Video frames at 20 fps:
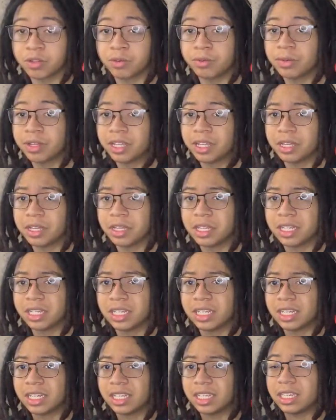you,
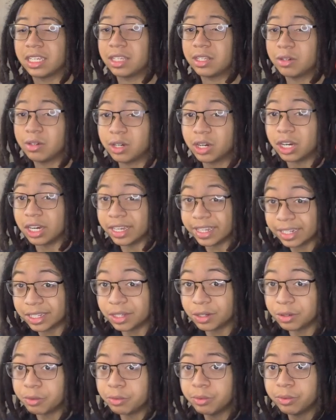you could
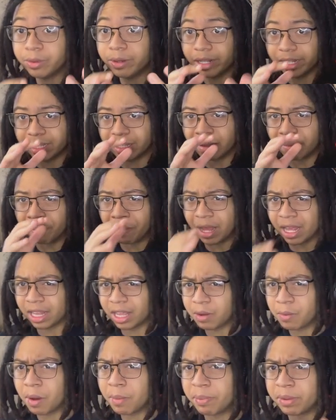do the
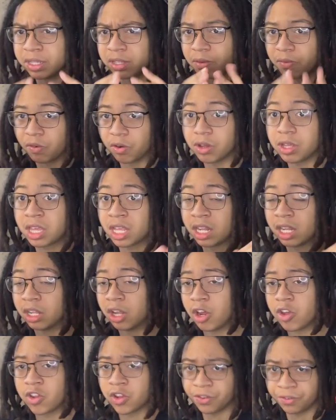melee weapons first and the
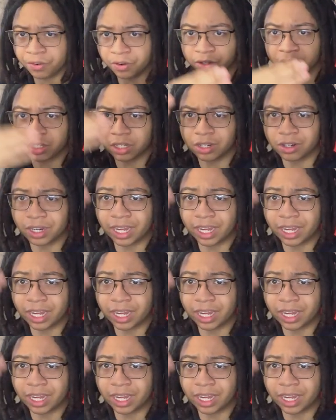launchers first so your